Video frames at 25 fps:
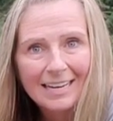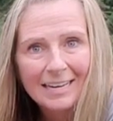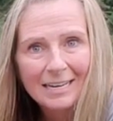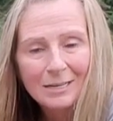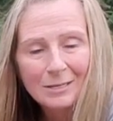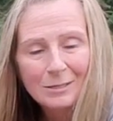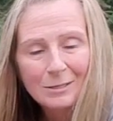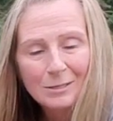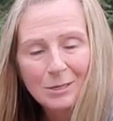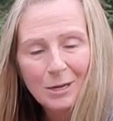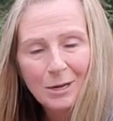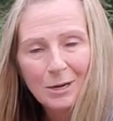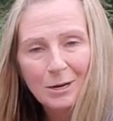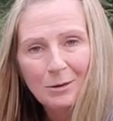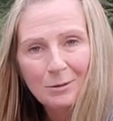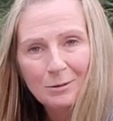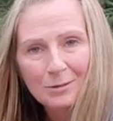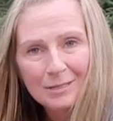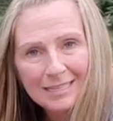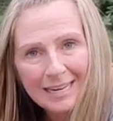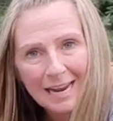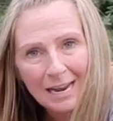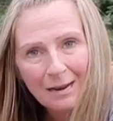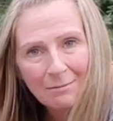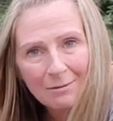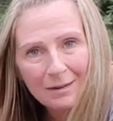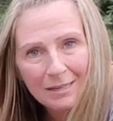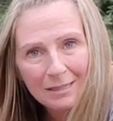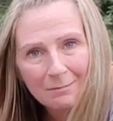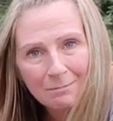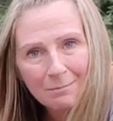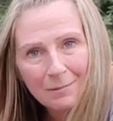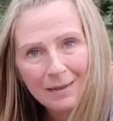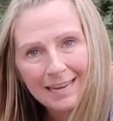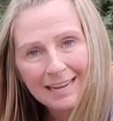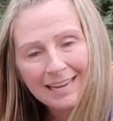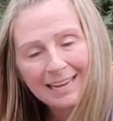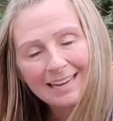So stay with
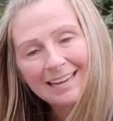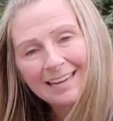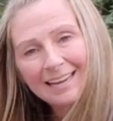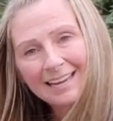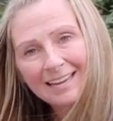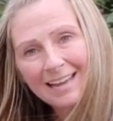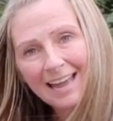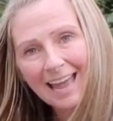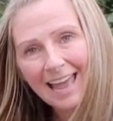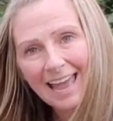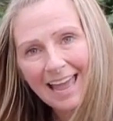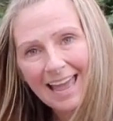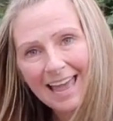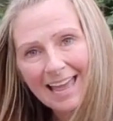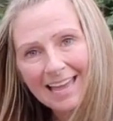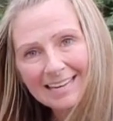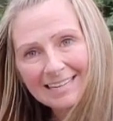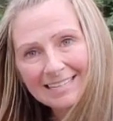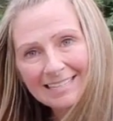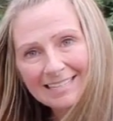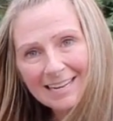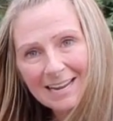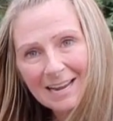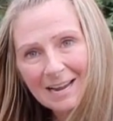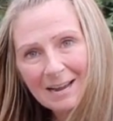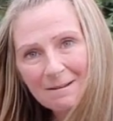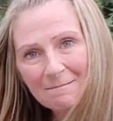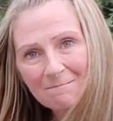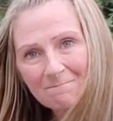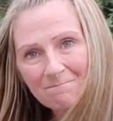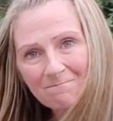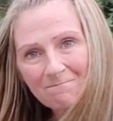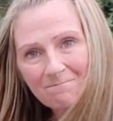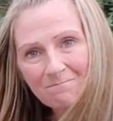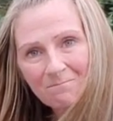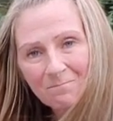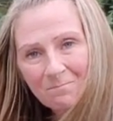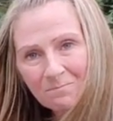me, and
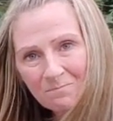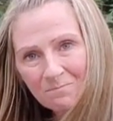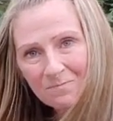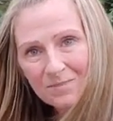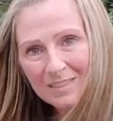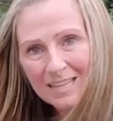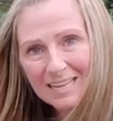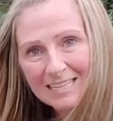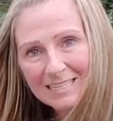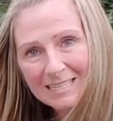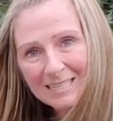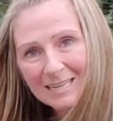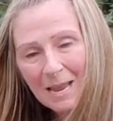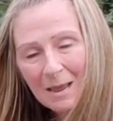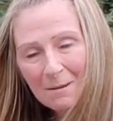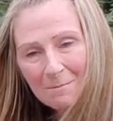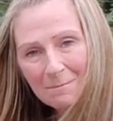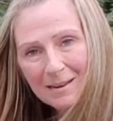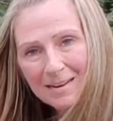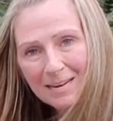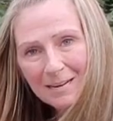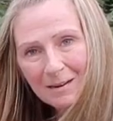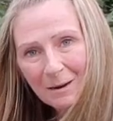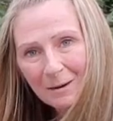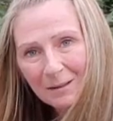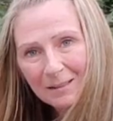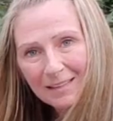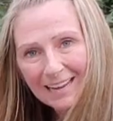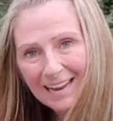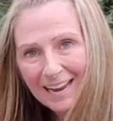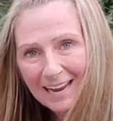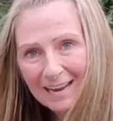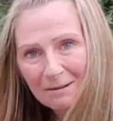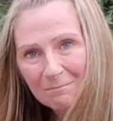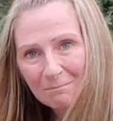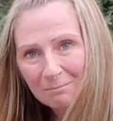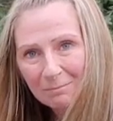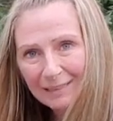let's see how many garlic I
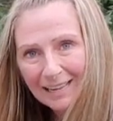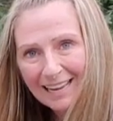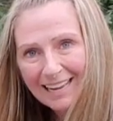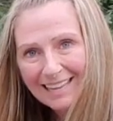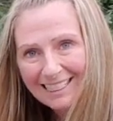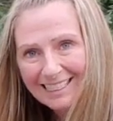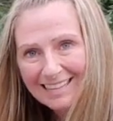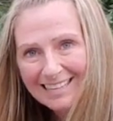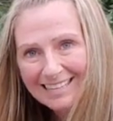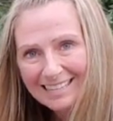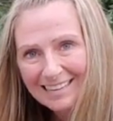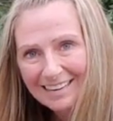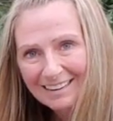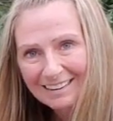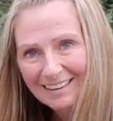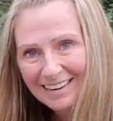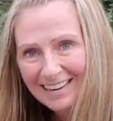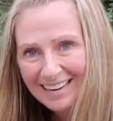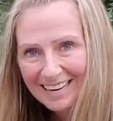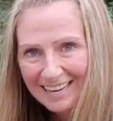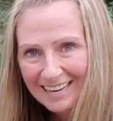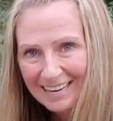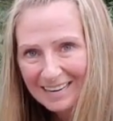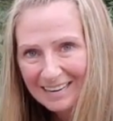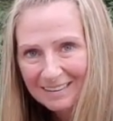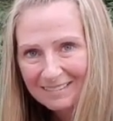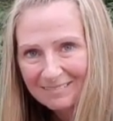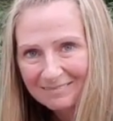can plant in this area here.